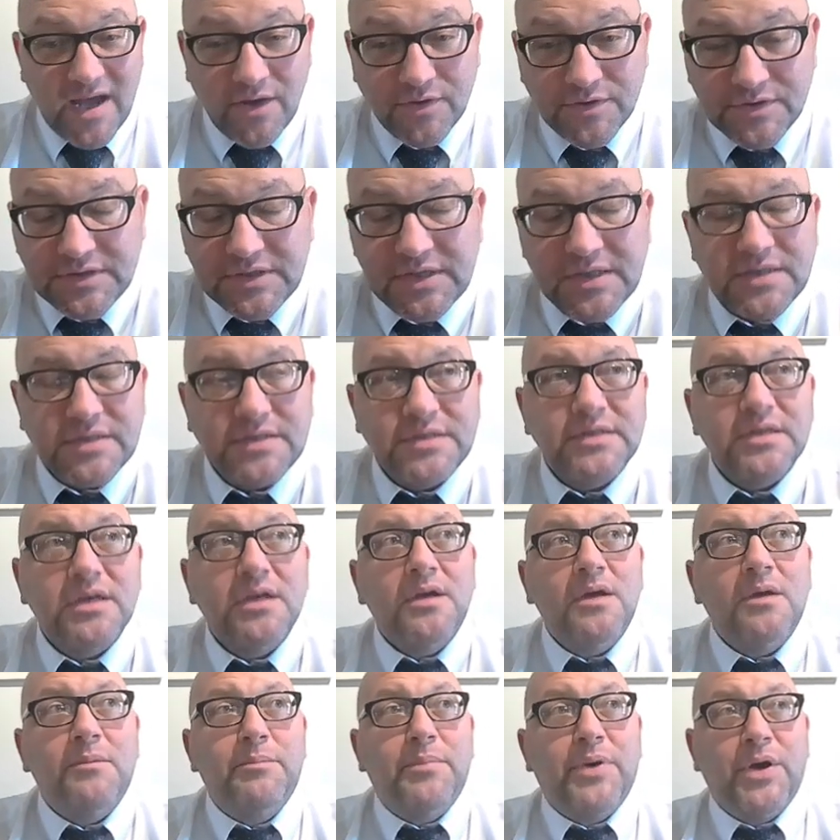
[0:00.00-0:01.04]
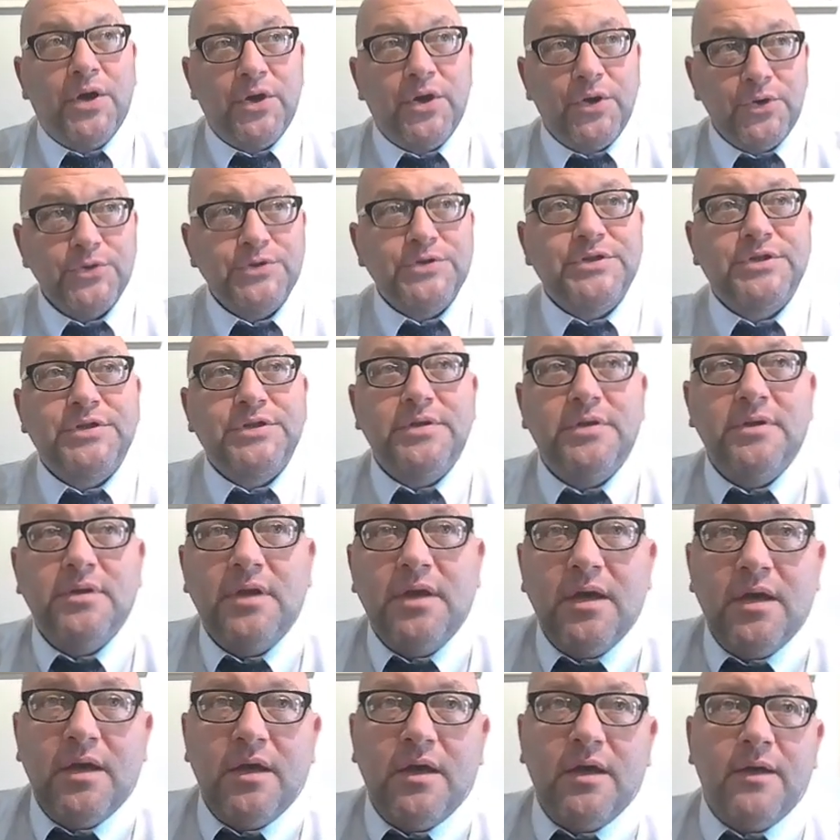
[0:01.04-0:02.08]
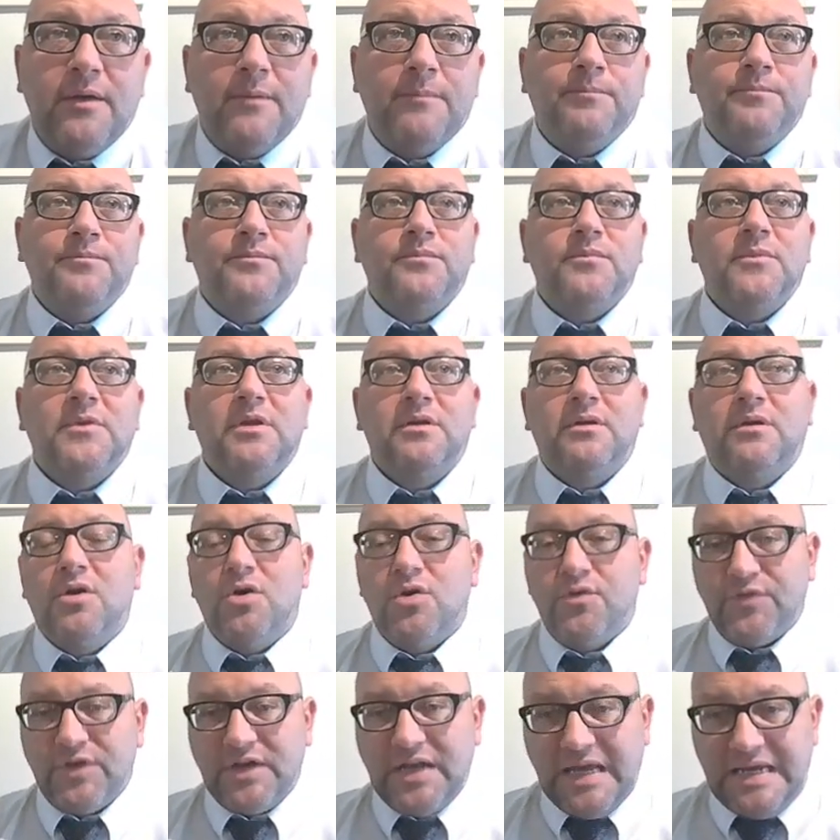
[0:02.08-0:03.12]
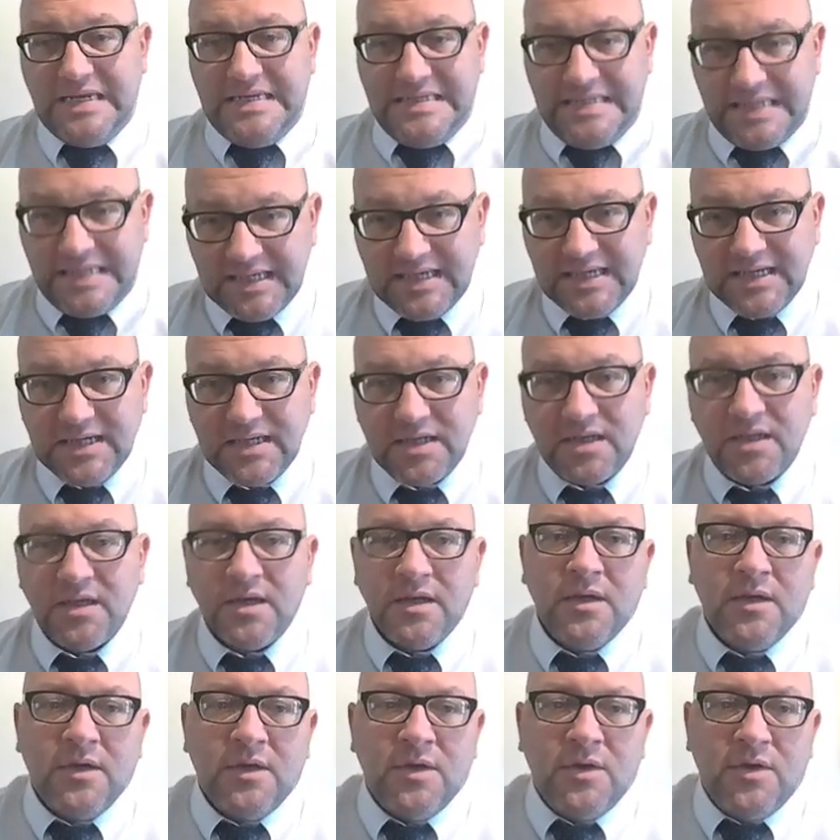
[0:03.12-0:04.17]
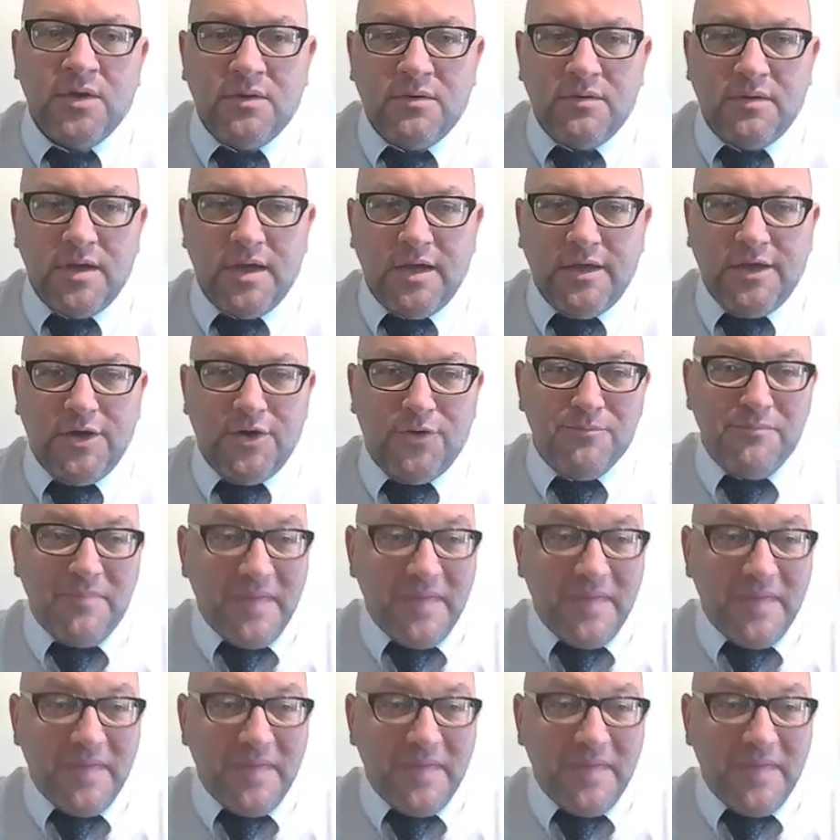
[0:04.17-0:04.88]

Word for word: now since post um, COVID 19, you know,